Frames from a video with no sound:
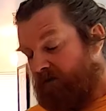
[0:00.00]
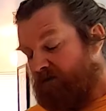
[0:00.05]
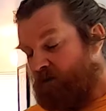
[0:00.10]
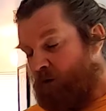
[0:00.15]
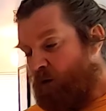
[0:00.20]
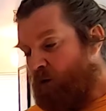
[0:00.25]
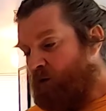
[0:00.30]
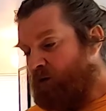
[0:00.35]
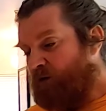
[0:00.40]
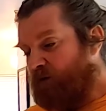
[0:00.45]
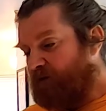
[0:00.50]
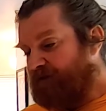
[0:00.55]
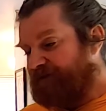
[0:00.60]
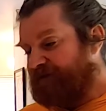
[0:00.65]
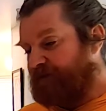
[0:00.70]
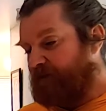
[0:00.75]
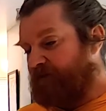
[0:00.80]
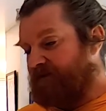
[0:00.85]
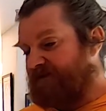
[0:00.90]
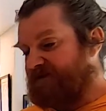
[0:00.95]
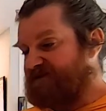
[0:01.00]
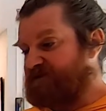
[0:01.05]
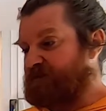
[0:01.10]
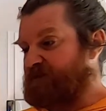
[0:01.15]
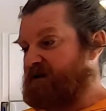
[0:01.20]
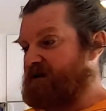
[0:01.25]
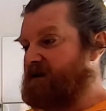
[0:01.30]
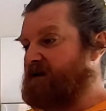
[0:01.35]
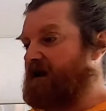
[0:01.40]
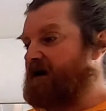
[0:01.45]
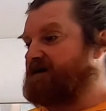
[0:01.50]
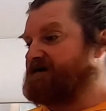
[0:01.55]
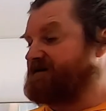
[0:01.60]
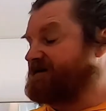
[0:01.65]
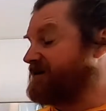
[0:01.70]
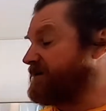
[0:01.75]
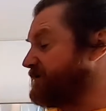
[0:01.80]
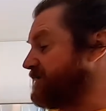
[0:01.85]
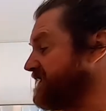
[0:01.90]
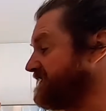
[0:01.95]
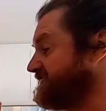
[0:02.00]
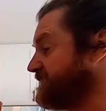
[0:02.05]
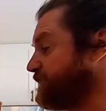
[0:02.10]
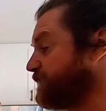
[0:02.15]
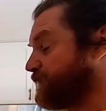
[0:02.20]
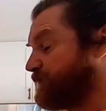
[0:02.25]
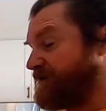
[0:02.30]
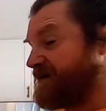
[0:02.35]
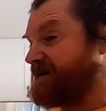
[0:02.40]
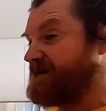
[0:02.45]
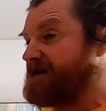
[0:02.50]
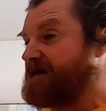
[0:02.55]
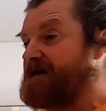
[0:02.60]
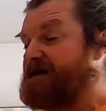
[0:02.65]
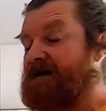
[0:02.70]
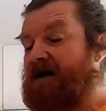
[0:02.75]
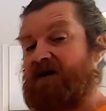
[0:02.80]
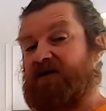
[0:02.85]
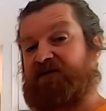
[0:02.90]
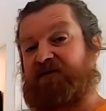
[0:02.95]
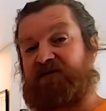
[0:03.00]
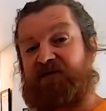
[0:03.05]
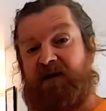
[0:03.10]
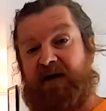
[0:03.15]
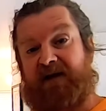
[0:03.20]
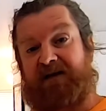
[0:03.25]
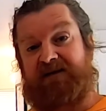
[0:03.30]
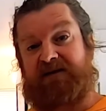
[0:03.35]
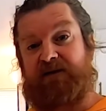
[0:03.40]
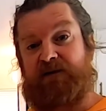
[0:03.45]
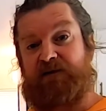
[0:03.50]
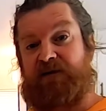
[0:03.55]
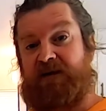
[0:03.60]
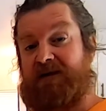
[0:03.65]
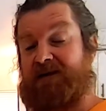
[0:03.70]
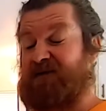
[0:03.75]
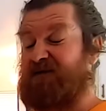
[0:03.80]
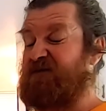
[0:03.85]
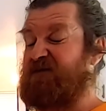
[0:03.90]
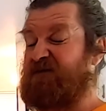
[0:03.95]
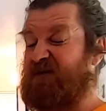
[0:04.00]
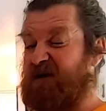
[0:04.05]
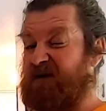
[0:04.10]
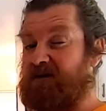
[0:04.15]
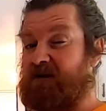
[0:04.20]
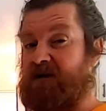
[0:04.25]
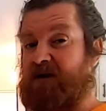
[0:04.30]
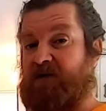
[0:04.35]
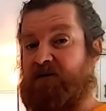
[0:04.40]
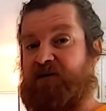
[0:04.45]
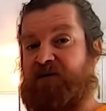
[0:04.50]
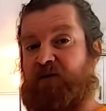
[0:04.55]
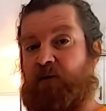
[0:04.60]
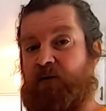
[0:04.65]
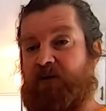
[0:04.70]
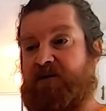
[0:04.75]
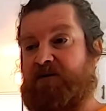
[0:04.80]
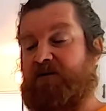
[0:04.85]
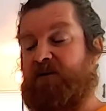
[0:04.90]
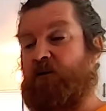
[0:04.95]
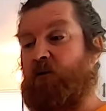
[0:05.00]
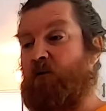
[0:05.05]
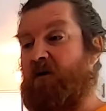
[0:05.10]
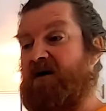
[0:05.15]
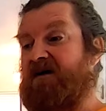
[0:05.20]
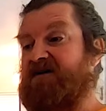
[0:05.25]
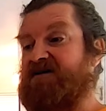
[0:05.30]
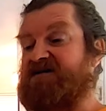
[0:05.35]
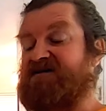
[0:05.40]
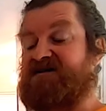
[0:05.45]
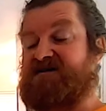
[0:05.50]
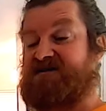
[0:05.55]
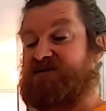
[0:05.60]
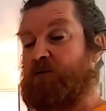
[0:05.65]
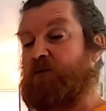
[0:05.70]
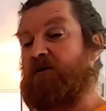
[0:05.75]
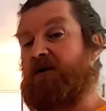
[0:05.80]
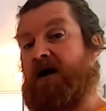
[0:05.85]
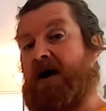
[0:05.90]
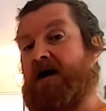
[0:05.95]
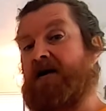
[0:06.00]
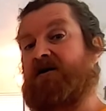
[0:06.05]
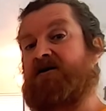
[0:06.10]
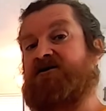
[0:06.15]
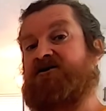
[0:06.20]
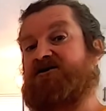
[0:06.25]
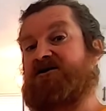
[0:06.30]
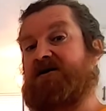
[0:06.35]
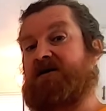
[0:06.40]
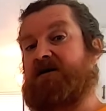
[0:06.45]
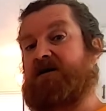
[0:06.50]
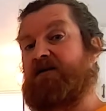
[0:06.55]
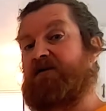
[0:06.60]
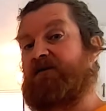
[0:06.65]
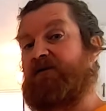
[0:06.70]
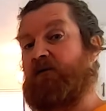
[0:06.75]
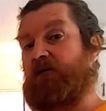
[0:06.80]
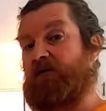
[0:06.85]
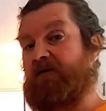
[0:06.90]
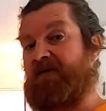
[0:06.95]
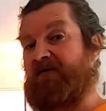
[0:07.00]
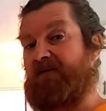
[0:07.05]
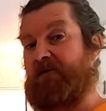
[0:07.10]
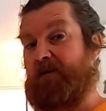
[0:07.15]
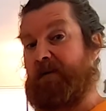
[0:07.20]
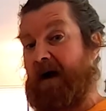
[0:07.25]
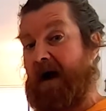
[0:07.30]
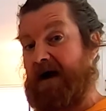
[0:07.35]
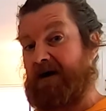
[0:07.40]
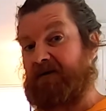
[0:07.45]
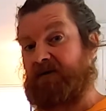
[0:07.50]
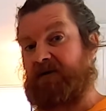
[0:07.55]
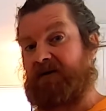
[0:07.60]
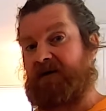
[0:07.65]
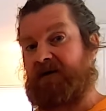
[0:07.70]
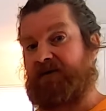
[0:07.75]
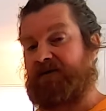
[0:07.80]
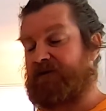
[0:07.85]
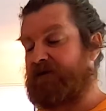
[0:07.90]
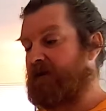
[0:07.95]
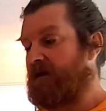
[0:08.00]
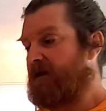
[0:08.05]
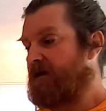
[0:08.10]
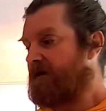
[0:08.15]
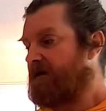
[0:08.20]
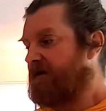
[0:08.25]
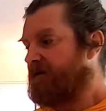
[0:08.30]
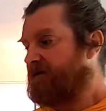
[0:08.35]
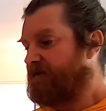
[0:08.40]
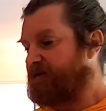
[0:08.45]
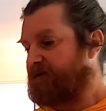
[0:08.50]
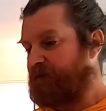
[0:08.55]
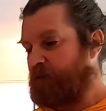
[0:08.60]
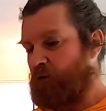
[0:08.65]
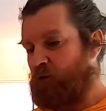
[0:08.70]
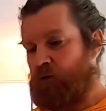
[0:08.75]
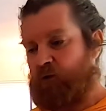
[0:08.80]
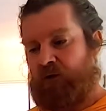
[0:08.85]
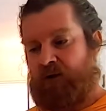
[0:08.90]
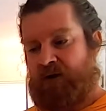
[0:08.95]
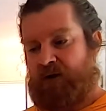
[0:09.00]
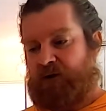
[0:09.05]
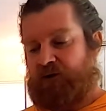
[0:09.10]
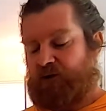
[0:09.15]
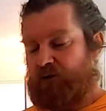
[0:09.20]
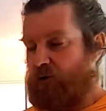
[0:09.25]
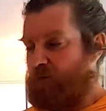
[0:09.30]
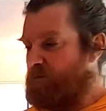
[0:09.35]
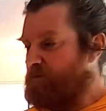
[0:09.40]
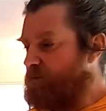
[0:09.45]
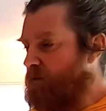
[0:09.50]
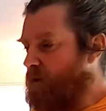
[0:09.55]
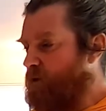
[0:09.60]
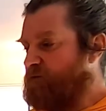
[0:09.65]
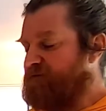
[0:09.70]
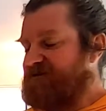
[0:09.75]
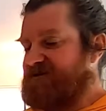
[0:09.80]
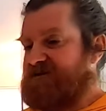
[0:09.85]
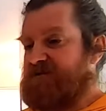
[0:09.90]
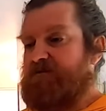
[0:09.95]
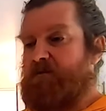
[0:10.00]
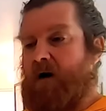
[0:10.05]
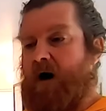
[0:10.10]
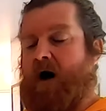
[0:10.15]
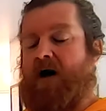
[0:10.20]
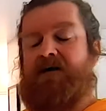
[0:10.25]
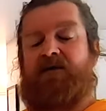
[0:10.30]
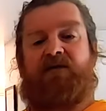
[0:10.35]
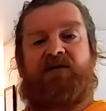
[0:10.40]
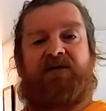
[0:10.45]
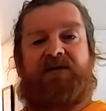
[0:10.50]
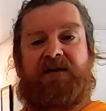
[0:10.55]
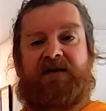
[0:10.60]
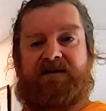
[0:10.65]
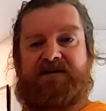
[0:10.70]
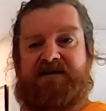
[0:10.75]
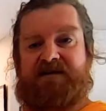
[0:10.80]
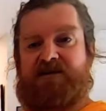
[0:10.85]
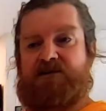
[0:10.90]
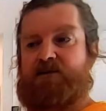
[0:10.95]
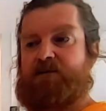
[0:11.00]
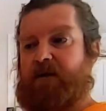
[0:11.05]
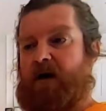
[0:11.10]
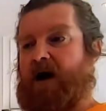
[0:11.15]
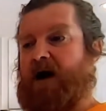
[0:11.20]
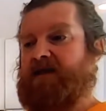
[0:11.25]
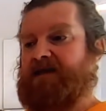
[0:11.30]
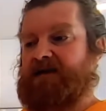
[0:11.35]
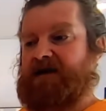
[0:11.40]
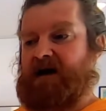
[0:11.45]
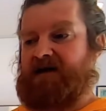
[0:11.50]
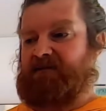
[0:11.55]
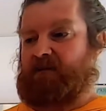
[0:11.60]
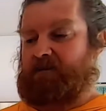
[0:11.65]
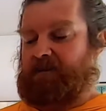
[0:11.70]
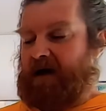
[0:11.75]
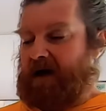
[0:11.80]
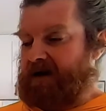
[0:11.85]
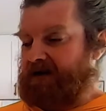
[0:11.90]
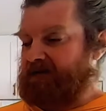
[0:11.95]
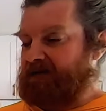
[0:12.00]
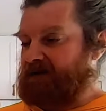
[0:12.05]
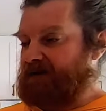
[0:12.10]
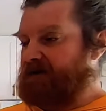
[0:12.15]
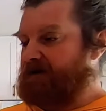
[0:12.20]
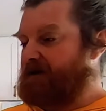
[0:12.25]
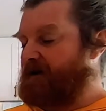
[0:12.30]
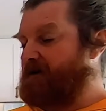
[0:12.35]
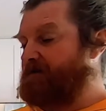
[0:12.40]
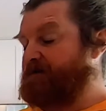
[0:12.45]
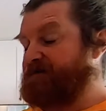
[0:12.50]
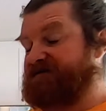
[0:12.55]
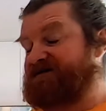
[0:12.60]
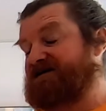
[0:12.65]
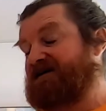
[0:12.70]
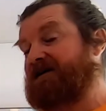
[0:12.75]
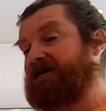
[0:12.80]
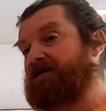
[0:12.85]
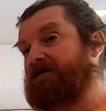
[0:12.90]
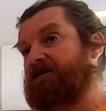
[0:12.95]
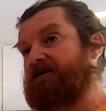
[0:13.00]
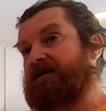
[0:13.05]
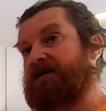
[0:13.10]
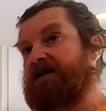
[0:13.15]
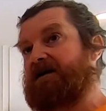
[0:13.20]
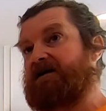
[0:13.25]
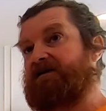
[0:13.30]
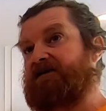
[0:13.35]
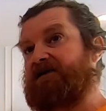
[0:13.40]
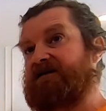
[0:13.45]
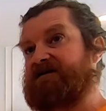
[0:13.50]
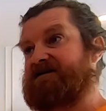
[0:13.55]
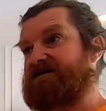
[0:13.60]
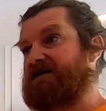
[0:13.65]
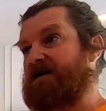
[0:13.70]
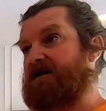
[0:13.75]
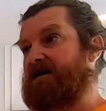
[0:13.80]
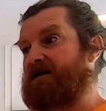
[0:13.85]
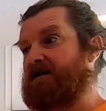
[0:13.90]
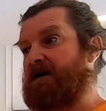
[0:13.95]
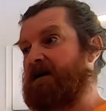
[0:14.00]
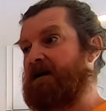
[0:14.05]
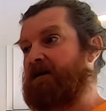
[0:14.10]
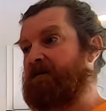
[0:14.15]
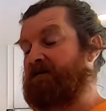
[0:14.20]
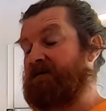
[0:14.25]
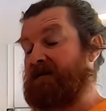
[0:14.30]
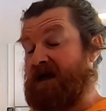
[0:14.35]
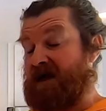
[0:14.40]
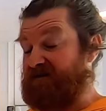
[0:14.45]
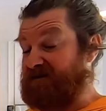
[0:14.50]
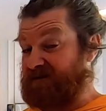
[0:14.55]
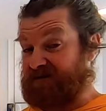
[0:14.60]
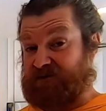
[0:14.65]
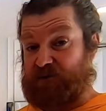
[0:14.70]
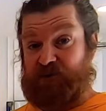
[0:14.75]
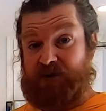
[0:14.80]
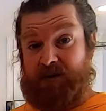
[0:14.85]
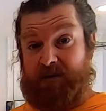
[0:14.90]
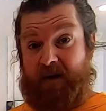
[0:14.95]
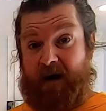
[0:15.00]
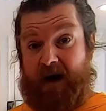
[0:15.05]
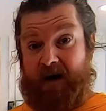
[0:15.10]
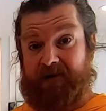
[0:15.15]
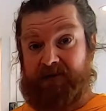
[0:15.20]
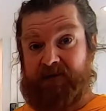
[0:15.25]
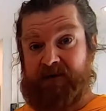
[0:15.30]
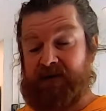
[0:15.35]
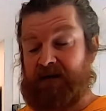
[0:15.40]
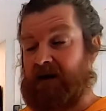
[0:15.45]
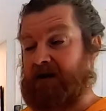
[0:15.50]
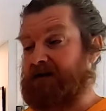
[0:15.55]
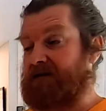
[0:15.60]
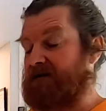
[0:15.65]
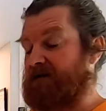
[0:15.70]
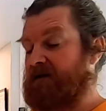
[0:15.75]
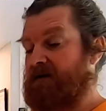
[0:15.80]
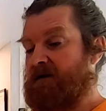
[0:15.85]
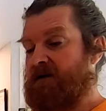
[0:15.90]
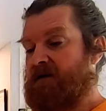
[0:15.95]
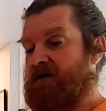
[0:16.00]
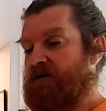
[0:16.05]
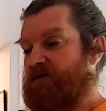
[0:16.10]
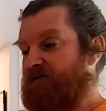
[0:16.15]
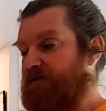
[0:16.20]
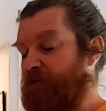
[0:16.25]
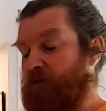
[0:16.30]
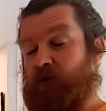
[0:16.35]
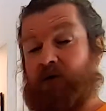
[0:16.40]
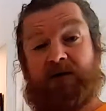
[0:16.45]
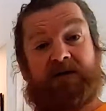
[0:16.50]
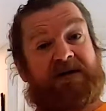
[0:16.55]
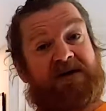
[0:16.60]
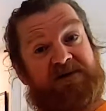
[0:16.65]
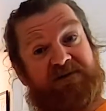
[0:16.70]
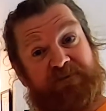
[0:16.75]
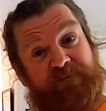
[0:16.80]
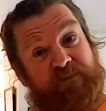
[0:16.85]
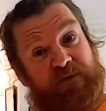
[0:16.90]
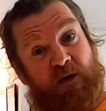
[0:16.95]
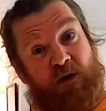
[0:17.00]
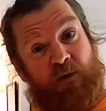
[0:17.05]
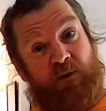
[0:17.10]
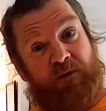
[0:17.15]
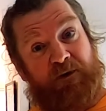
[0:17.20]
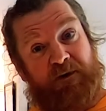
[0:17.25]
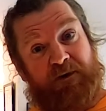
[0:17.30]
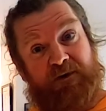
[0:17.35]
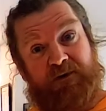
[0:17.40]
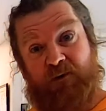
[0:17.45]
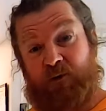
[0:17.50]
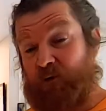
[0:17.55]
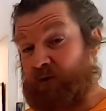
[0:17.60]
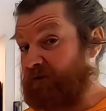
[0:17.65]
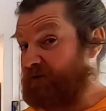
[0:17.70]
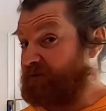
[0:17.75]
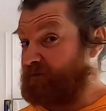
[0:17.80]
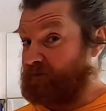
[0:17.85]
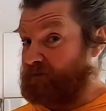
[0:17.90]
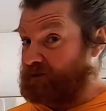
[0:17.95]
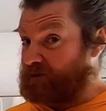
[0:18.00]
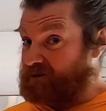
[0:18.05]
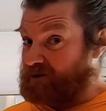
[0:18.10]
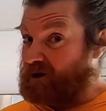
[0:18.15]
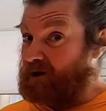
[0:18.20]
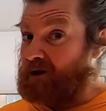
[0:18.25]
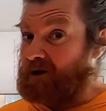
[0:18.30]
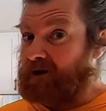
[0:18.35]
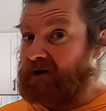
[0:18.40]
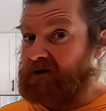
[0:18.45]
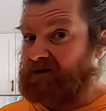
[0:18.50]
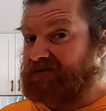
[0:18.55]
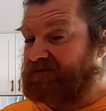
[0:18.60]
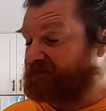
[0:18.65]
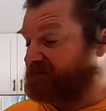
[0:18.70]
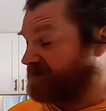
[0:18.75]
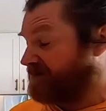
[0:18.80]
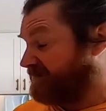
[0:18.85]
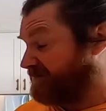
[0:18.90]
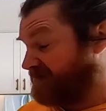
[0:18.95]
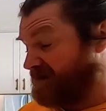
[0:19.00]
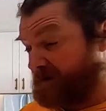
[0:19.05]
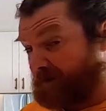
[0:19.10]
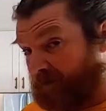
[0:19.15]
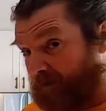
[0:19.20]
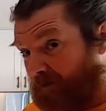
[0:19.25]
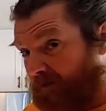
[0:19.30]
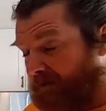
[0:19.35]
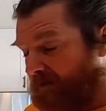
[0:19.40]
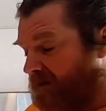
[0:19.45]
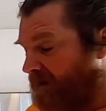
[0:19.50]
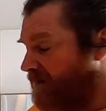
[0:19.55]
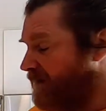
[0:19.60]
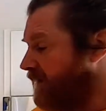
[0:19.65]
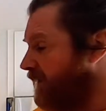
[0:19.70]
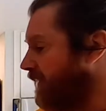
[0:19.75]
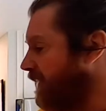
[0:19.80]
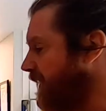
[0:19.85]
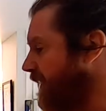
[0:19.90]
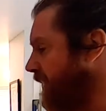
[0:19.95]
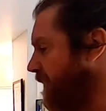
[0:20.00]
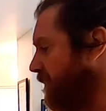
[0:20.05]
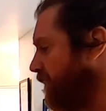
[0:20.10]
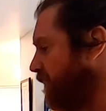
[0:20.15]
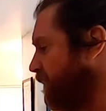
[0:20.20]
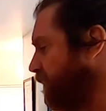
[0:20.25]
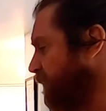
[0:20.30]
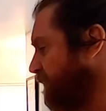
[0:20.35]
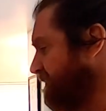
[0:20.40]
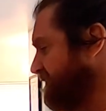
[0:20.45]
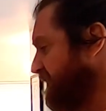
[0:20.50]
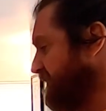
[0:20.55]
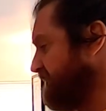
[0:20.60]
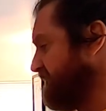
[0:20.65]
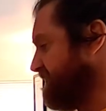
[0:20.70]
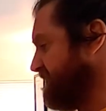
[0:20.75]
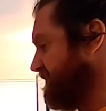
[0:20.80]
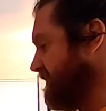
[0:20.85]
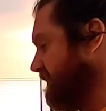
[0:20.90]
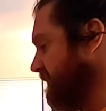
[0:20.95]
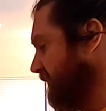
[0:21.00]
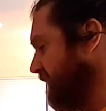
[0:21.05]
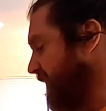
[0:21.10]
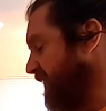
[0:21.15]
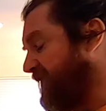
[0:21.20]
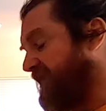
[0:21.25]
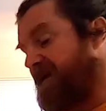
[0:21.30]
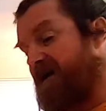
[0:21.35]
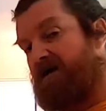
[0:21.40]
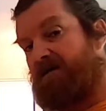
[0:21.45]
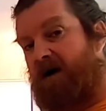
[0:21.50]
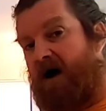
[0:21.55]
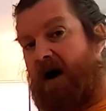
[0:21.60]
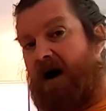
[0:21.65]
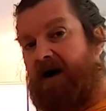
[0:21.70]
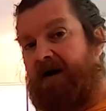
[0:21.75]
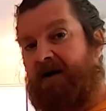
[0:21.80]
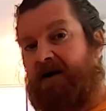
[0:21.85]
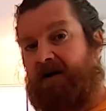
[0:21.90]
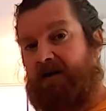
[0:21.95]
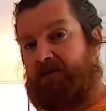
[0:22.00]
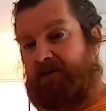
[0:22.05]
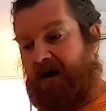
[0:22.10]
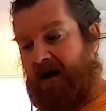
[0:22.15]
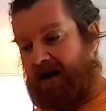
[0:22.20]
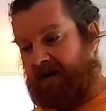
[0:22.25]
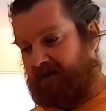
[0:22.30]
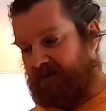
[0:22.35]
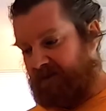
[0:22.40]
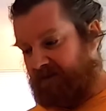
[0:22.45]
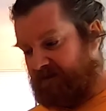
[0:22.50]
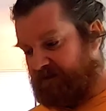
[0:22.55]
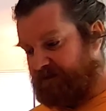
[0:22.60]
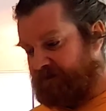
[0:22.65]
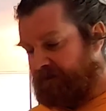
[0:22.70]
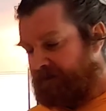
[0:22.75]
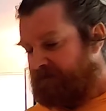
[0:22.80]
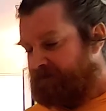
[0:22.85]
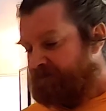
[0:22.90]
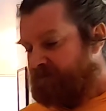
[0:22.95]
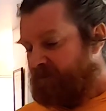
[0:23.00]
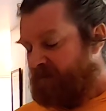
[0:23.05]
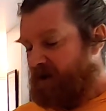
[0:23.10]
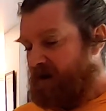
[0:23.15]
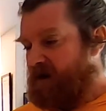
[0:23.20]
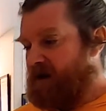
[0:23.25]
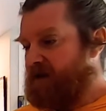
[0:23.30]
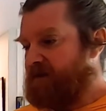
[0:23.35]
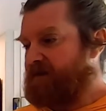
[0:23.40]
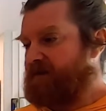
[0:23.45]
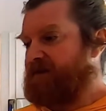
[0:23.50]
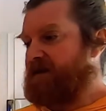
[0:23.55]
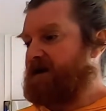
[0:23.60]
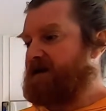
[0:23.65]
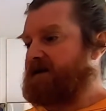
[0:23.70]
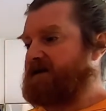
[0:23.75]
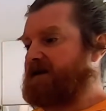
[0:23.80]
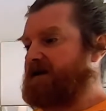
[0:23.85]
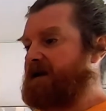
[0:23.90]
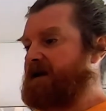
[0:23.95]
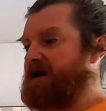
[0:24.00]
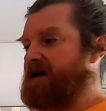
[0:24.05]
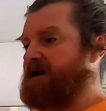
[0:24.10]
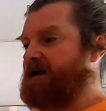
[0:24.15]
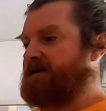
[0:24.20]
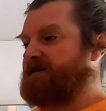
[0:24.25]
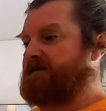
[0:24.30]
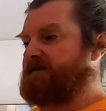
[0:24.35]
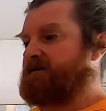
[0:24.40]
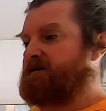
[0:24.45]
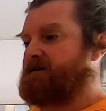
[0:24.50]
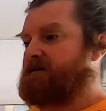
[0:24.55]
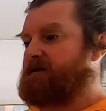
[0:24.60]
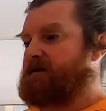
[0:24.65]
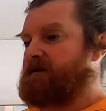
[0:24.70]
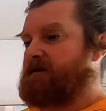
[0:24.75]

and more we're starting to realize that it makes a really effective and fairly affordable way to store energy in the form of batteries. So, most modern things that you buy that have a battery, particularly if it's a heavy duty battery, like for a leaf blower or for a car, for example, we tend to see lithium ion batteries, and they can